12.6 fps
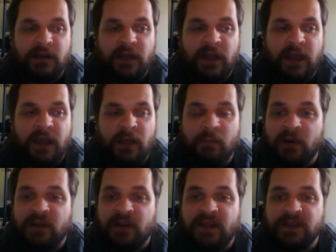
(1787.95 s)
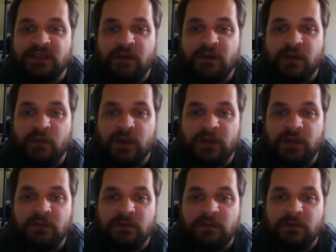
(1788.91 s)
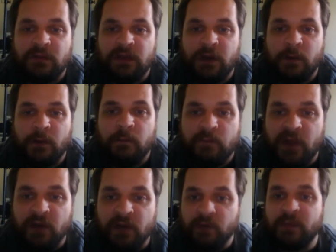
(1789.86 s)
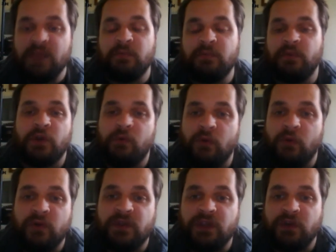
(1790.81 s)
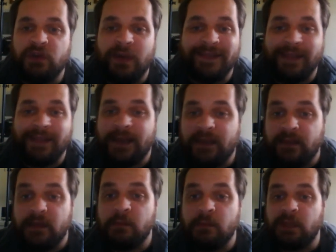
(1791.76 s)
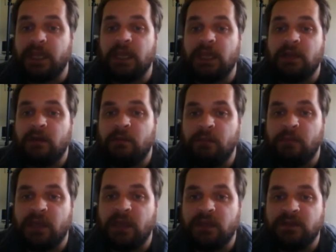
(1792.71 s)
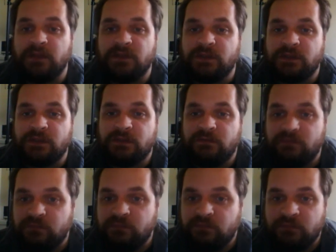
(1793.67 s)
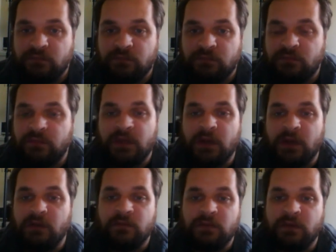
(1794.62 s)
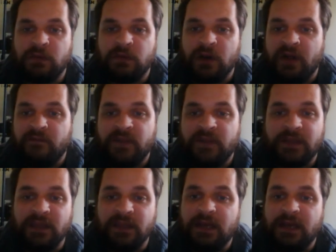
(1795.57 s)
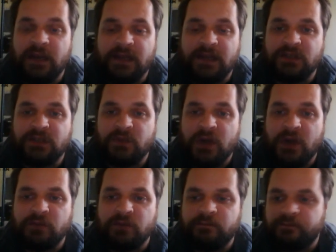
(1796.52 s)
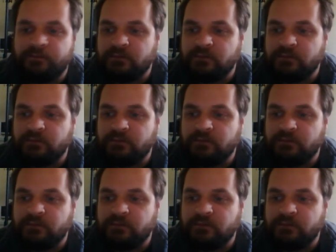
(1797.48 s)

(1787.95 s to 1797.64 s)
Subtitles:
And part of that is knowing when, other people know more than you and letting them lead because, you're not fit to lead in that situation.